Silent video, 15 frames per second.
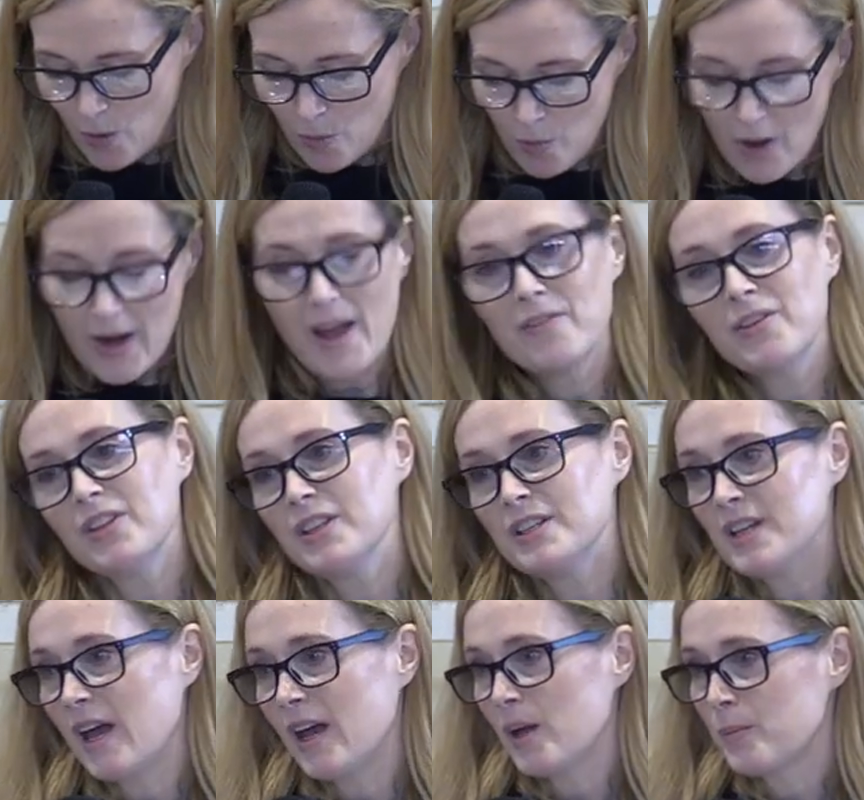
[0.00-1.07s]
whatever the
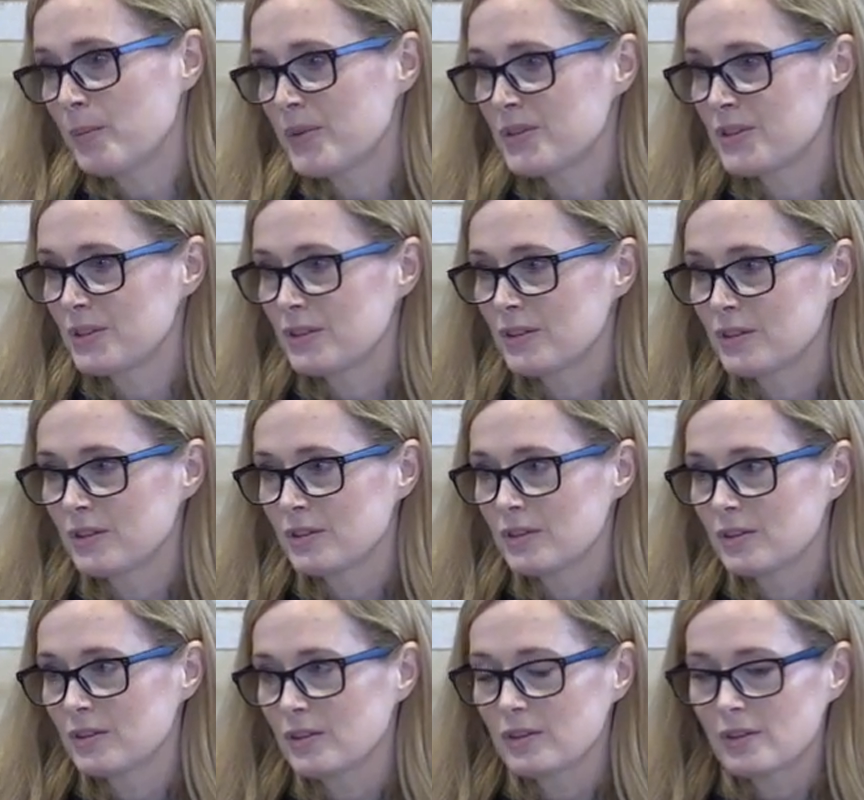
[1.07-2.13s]
depths,
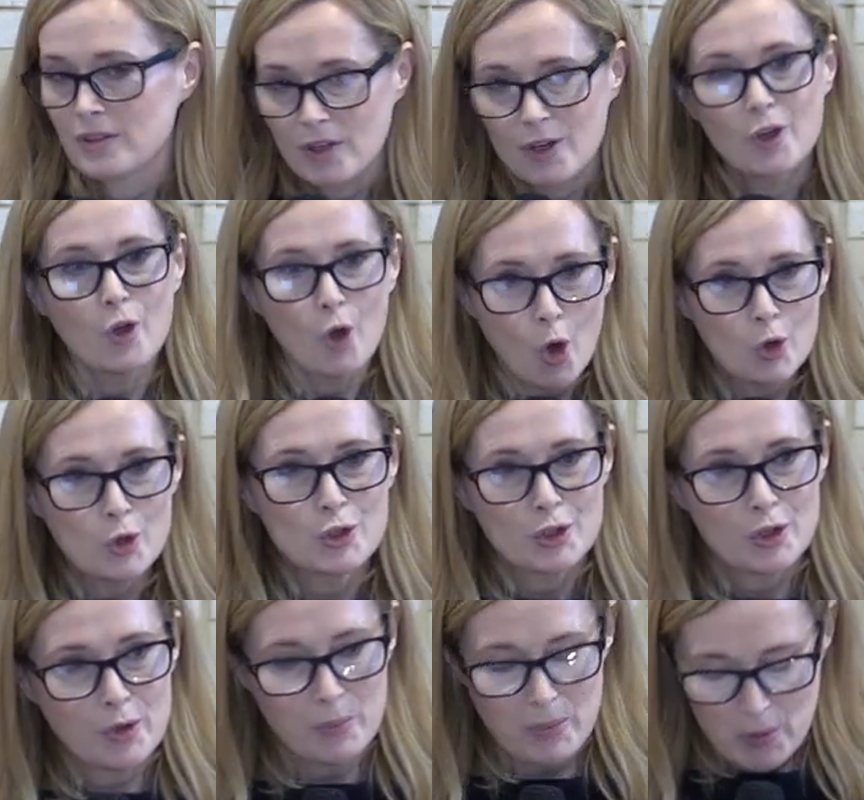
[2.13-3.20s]
God
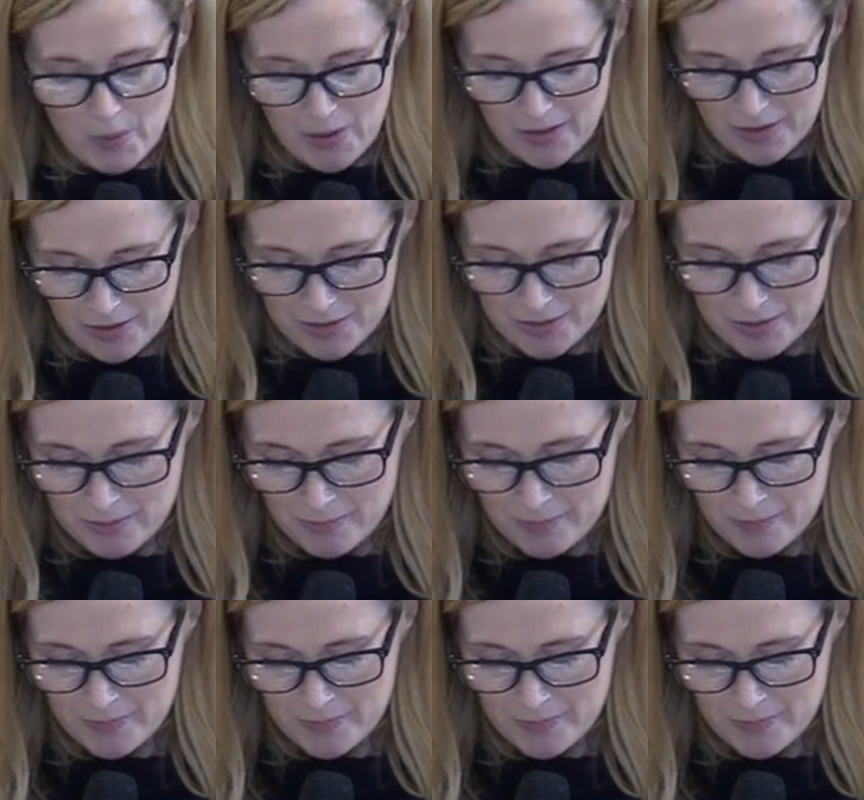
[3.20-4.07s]
can be with us.